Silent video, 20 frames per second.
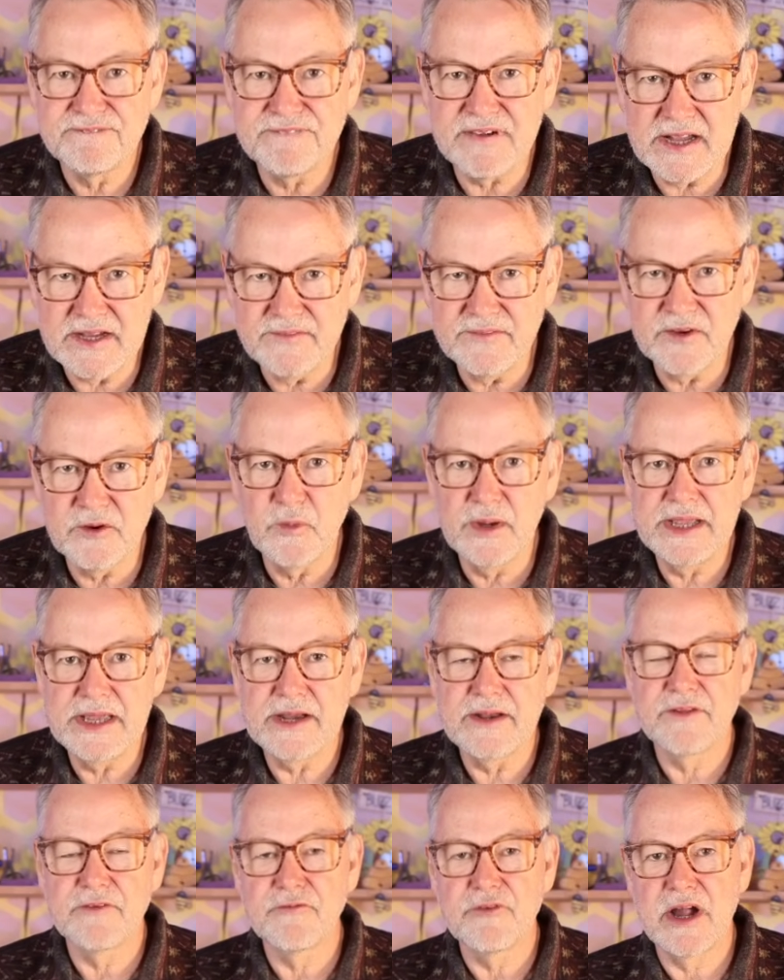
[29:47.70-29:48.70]
find their way
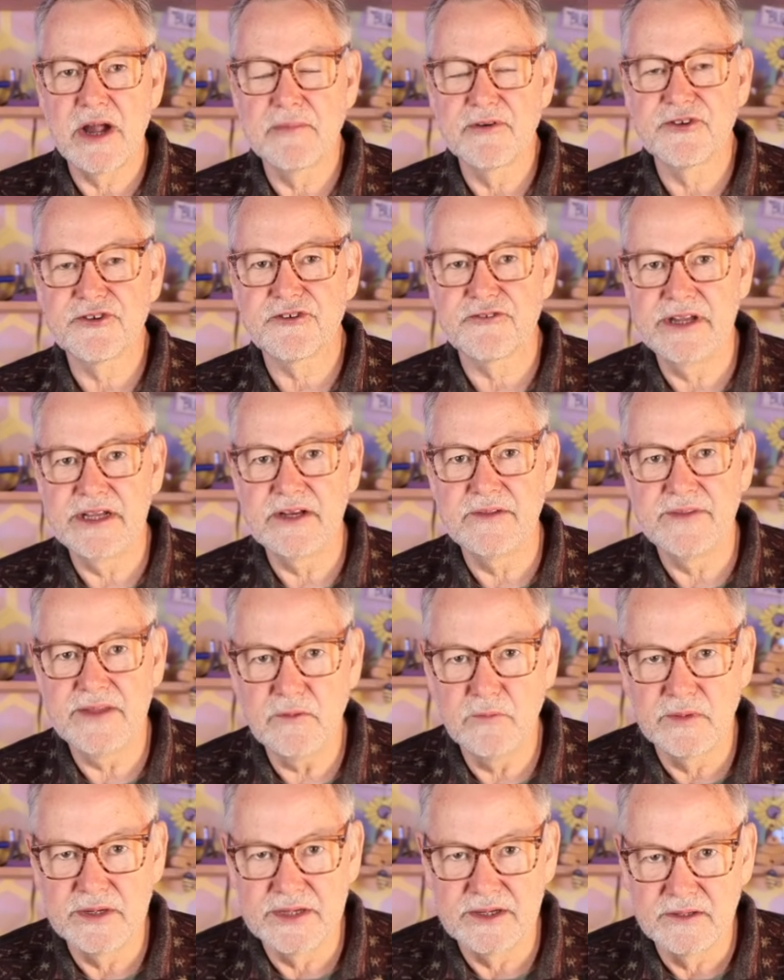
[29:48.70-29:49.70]
out of the rubber screen, and
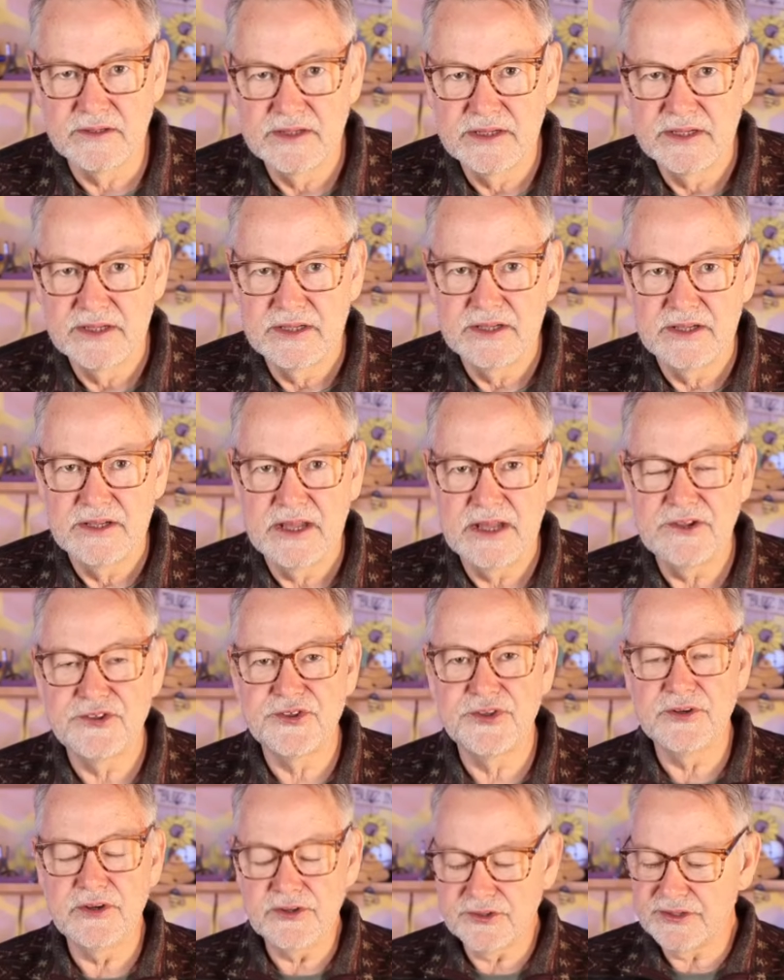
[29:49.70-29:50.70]
they will, as
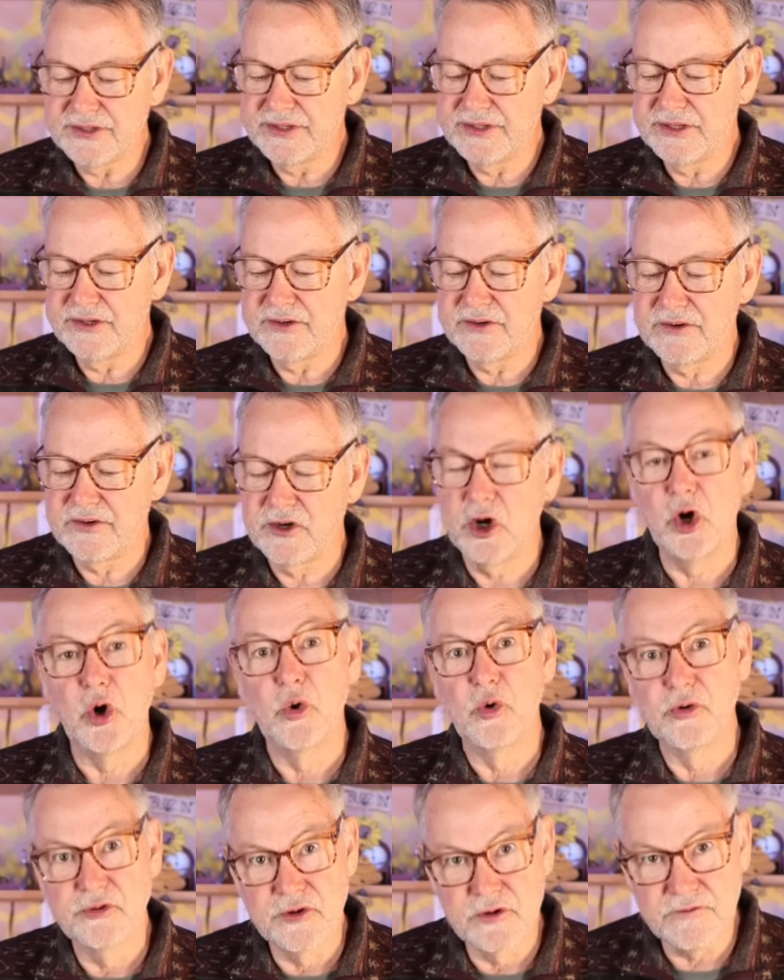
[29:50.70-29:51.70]
soon as the
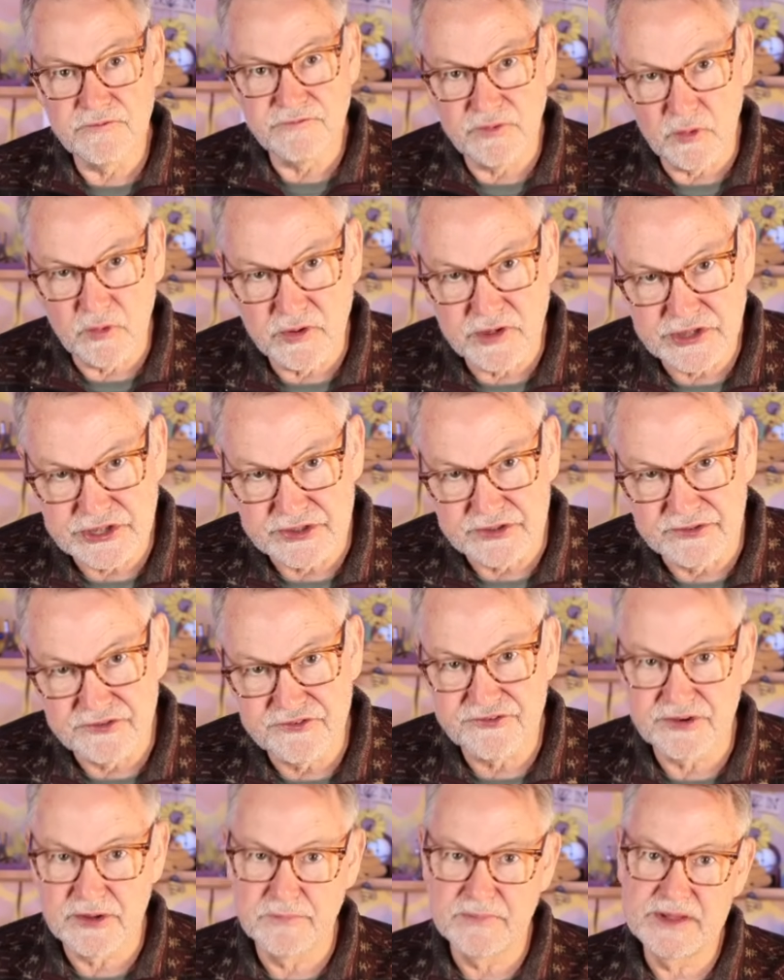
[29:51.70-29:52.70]
older foragers
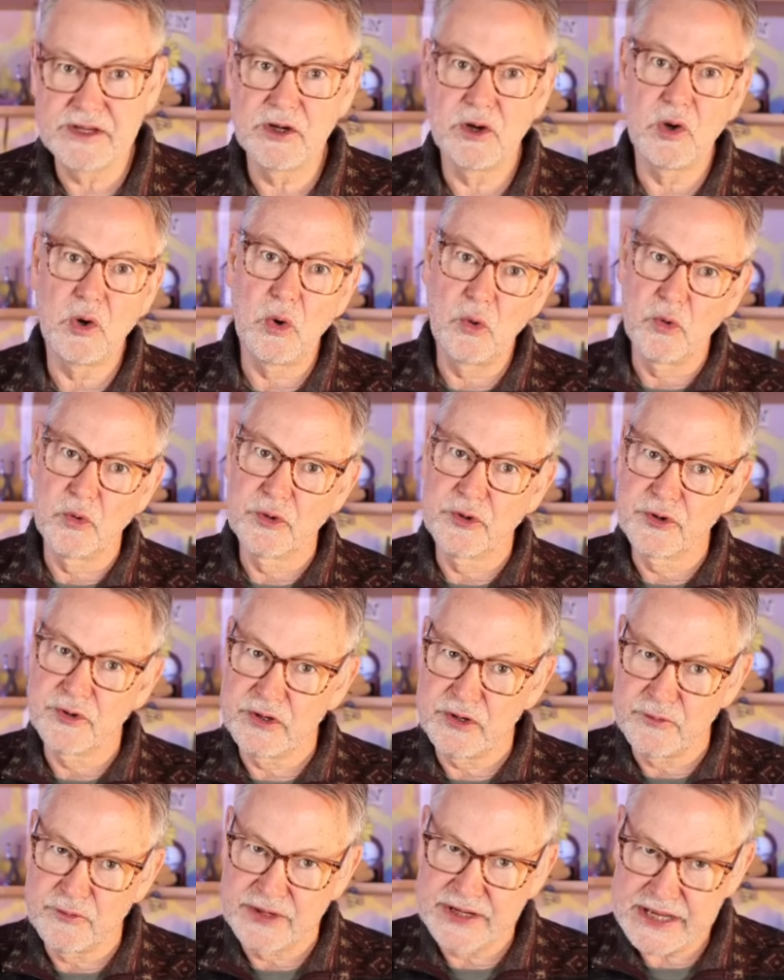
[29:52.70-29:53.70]
from the older
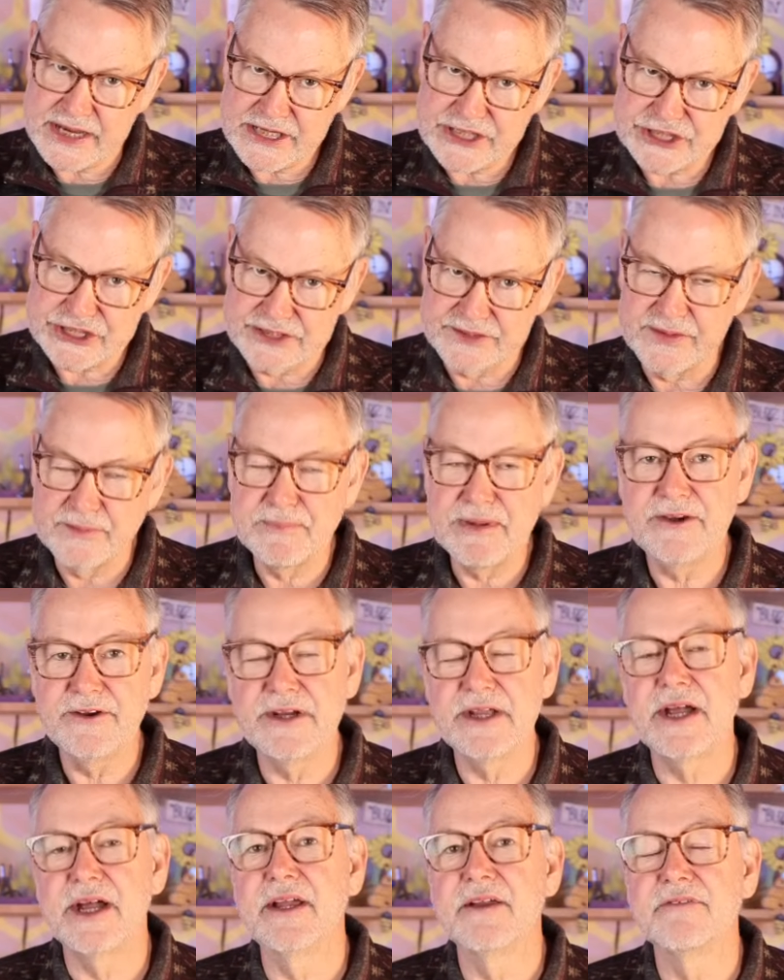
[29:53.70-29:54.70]
location, the
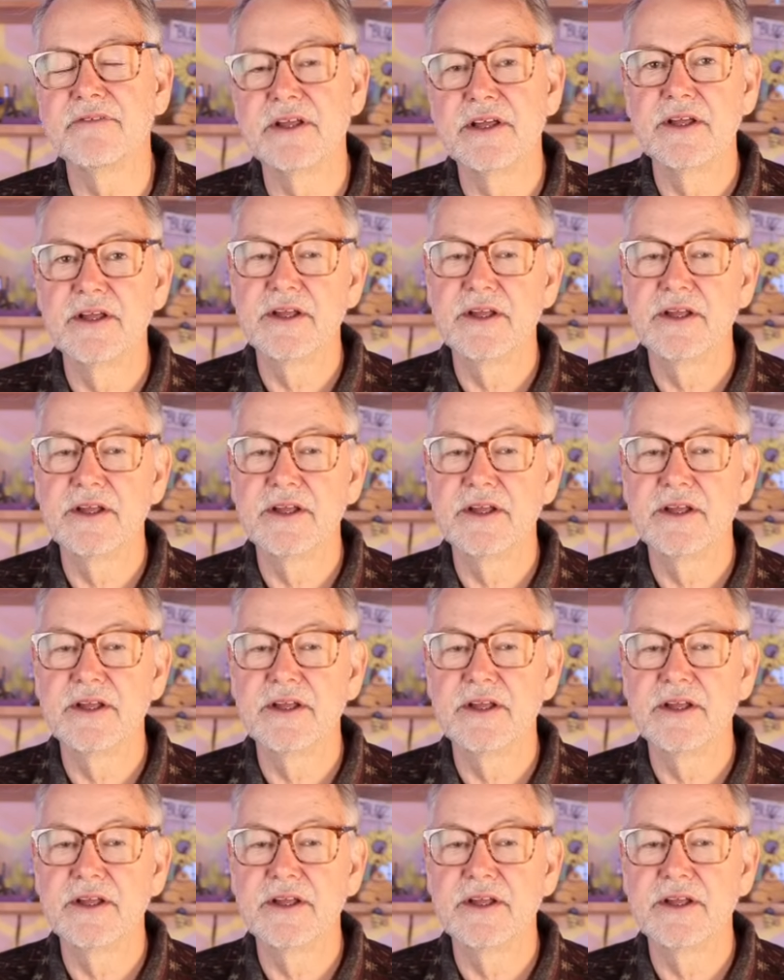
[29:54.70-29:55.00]
parent hive,